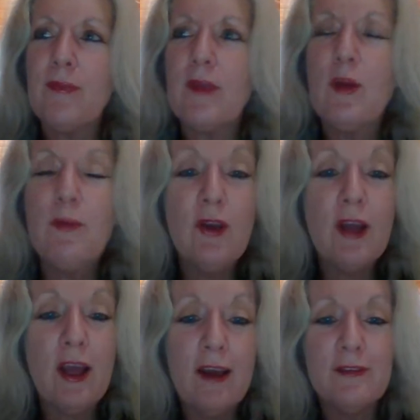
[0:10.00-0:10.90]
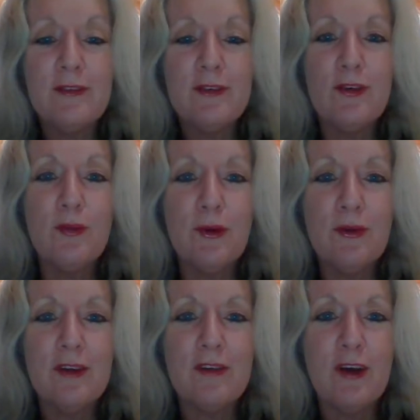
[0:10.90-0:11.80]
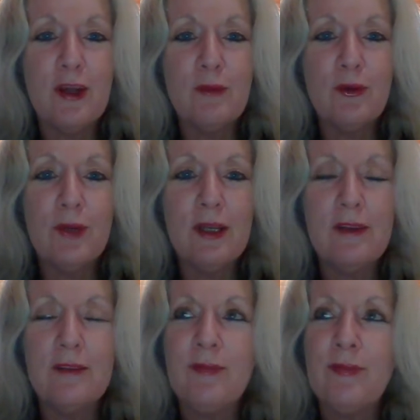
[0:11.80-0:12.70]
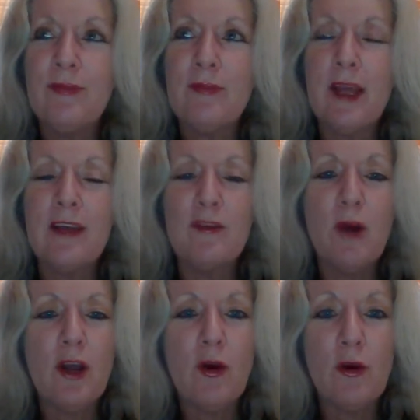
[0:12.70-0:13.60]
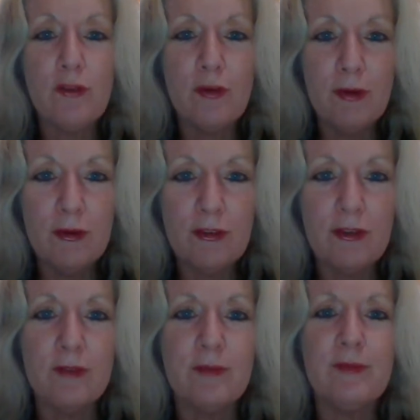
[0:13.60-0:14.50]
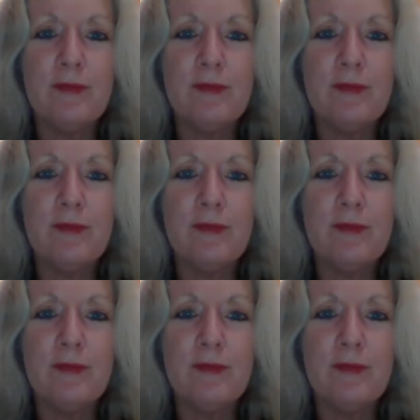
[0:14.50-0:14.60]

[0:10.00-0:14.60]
communicate to the world as I am doing as my contribution.